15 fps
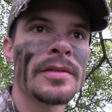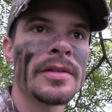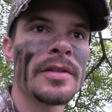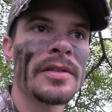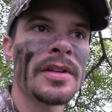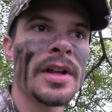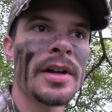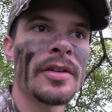
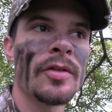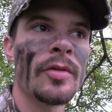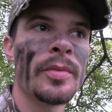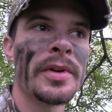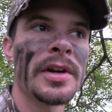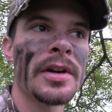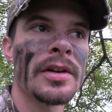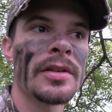there's a lot of
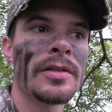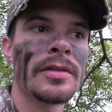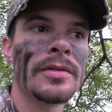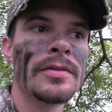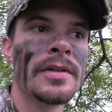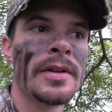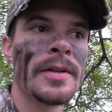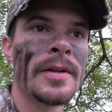open area
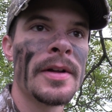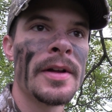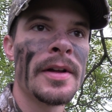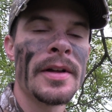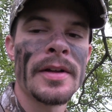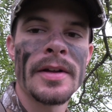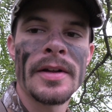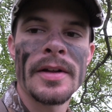too.
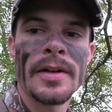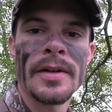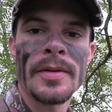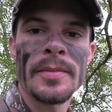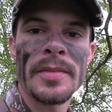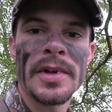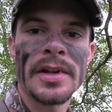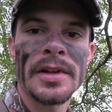
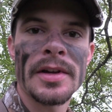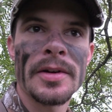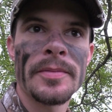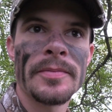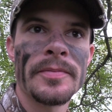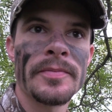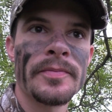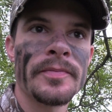But then